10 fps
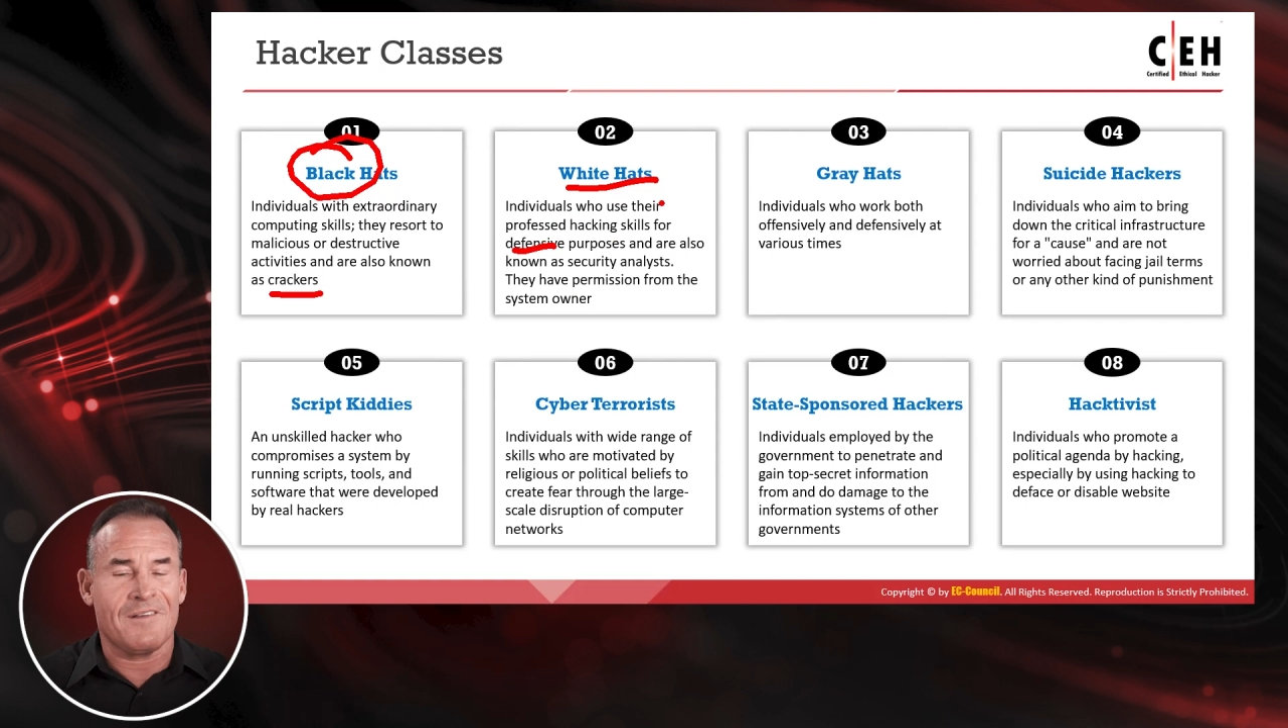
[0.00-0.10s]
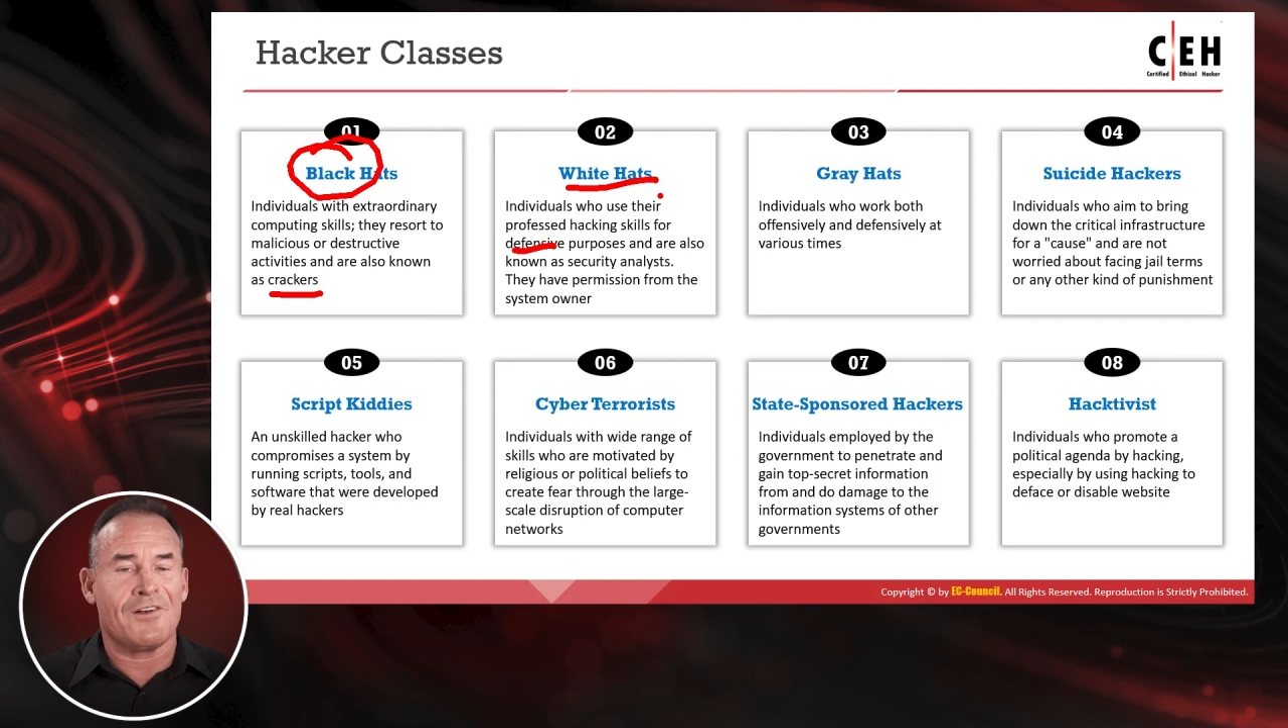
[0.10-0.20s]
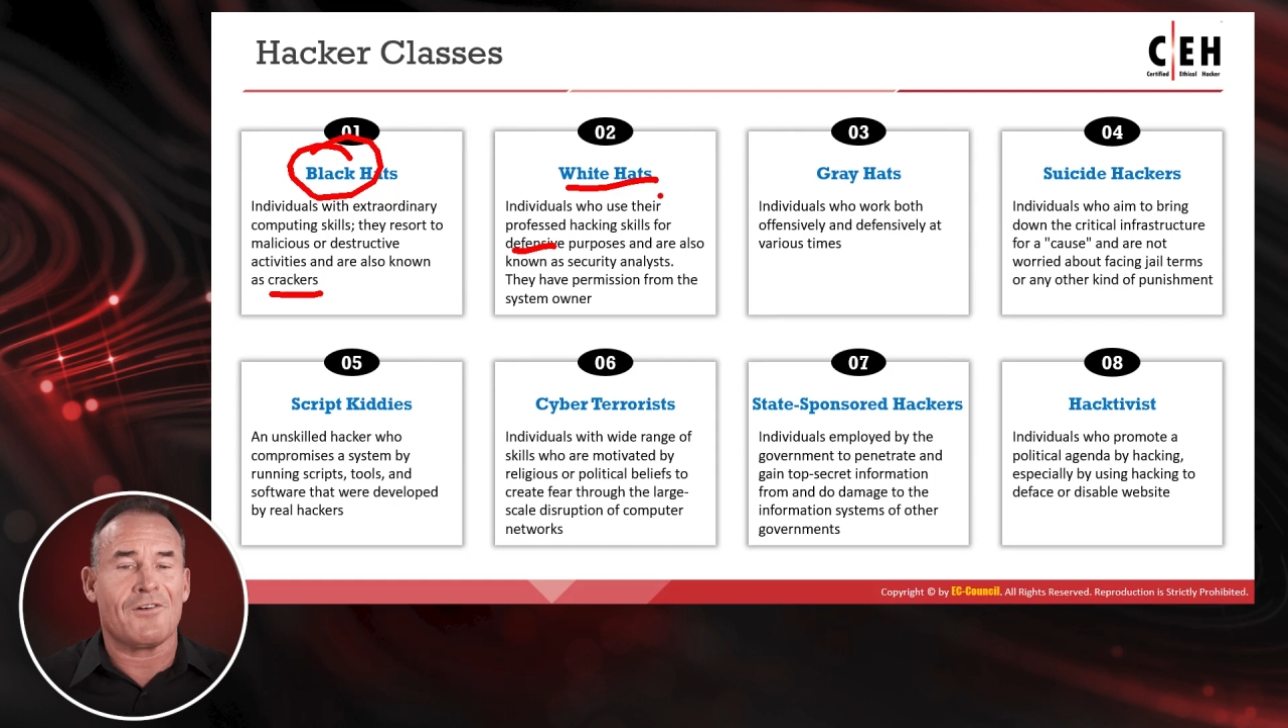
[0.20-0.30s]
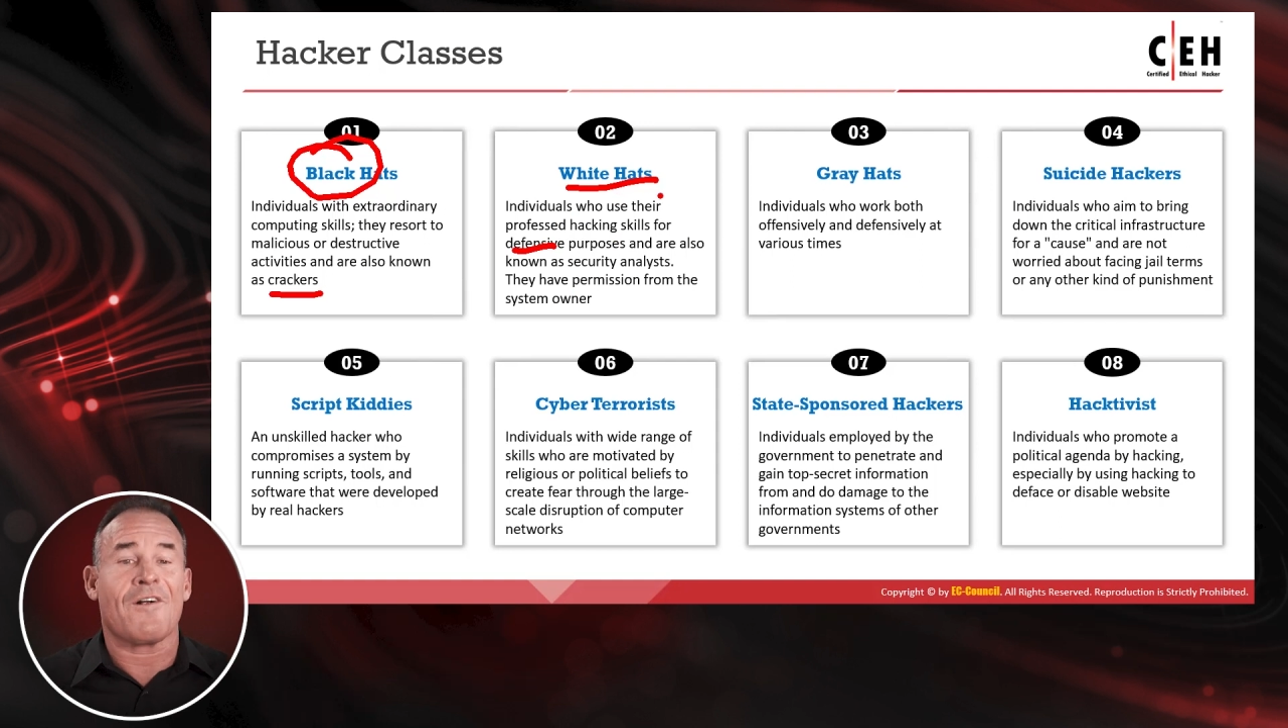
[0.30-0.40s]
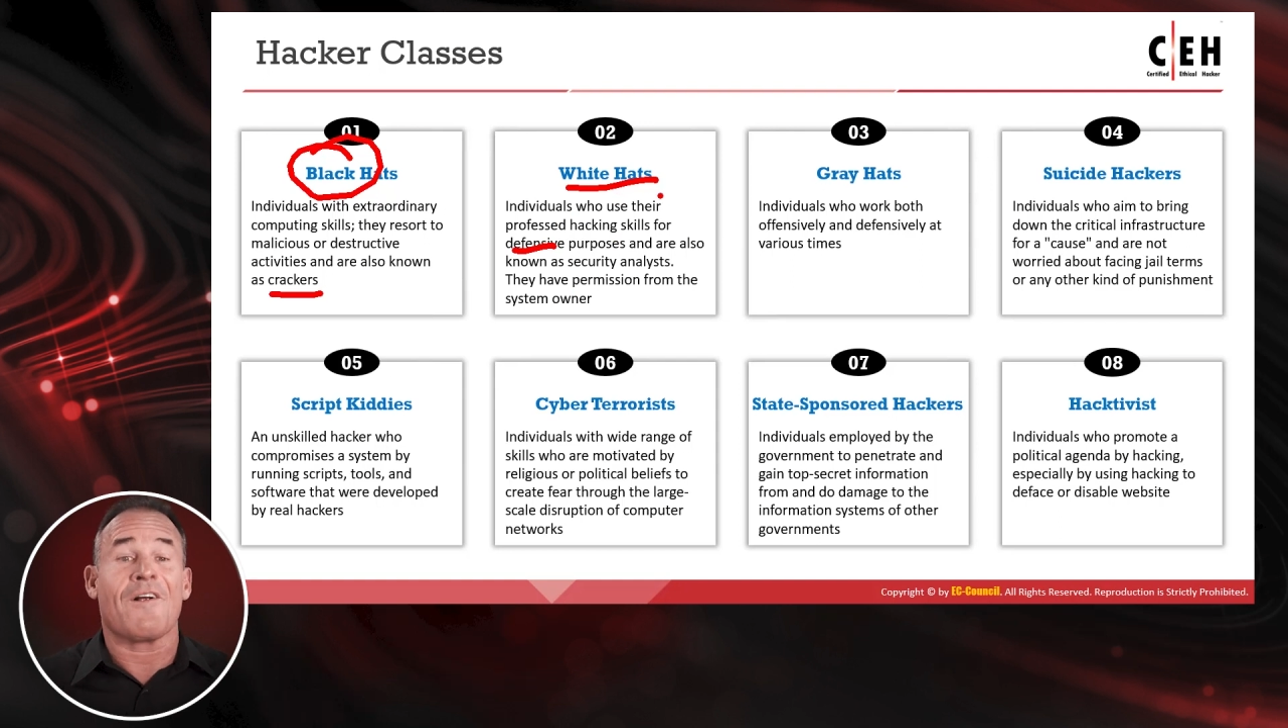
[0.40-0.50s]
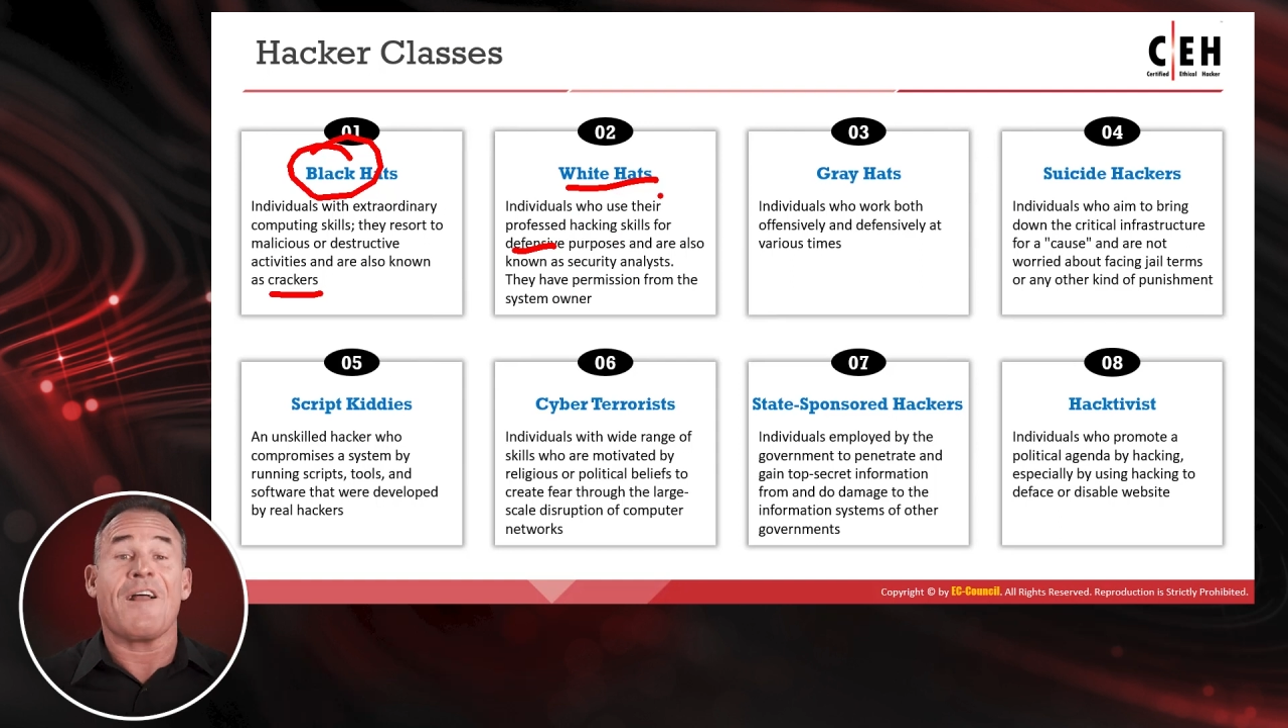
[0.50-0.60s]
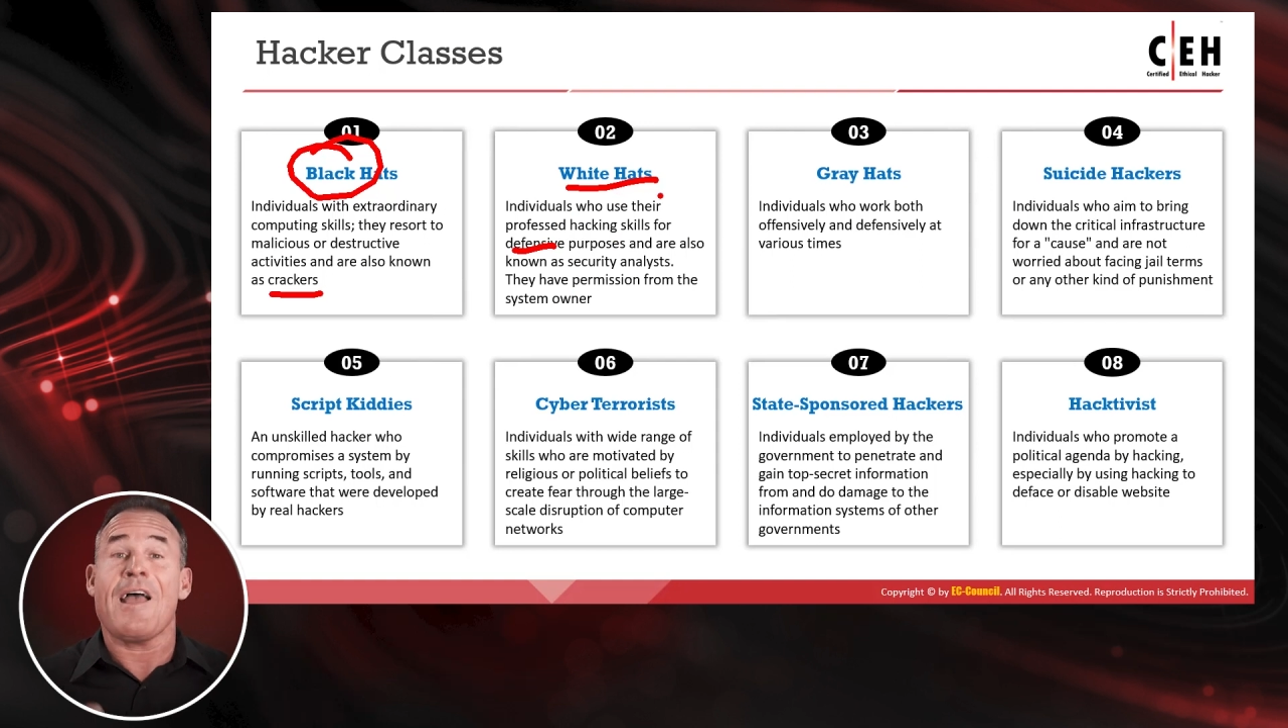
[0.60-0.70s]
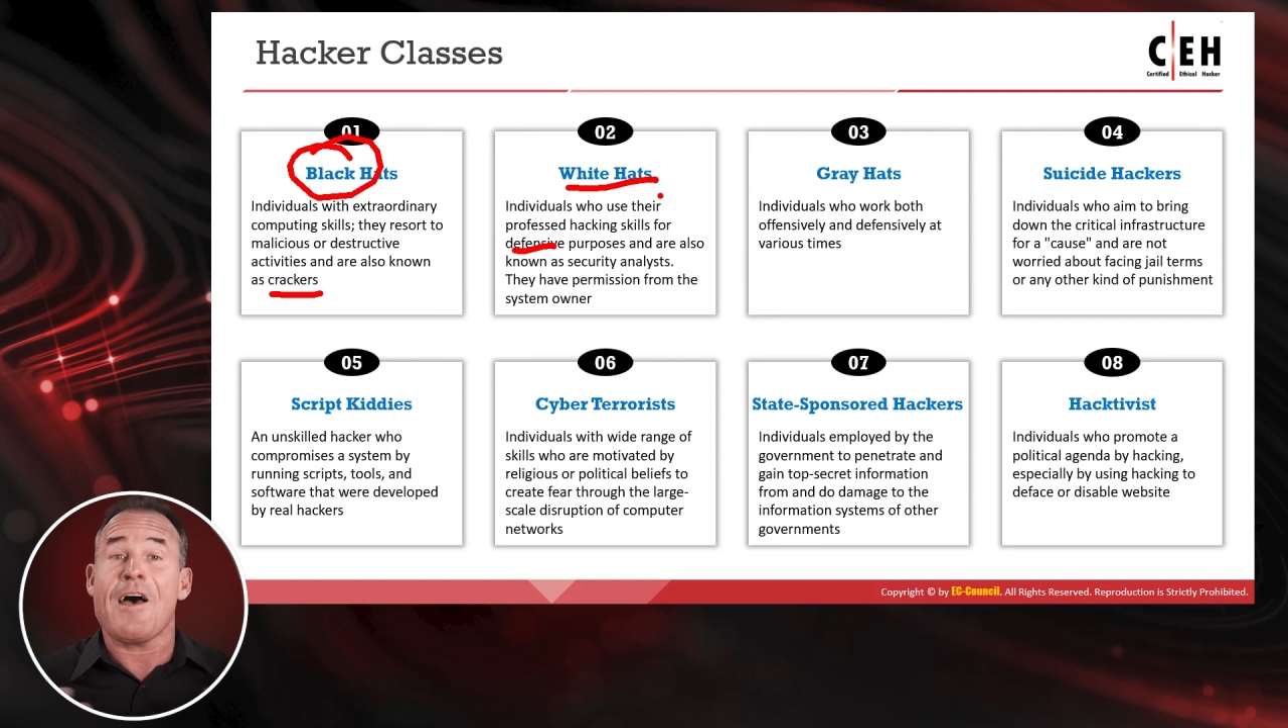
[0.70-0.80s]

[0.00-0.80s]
under our